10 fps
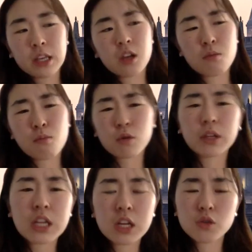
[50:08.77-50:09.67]
you know, more
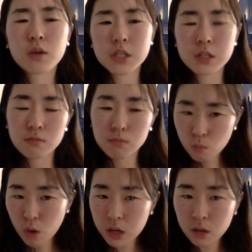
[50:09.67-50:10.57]
leaning towards a
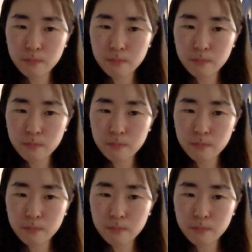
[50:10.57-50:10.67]
one